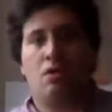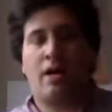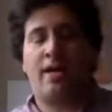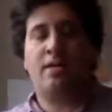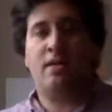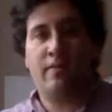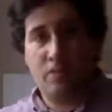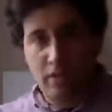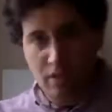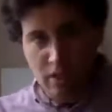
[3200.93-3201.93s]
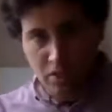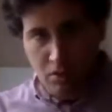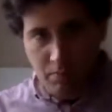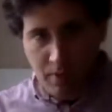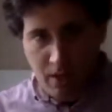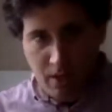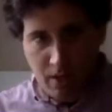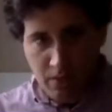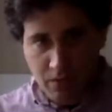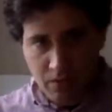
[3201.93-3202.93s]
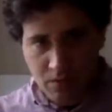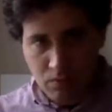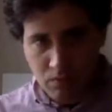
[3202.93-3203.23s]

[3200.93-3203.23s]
I can have psychological payoffs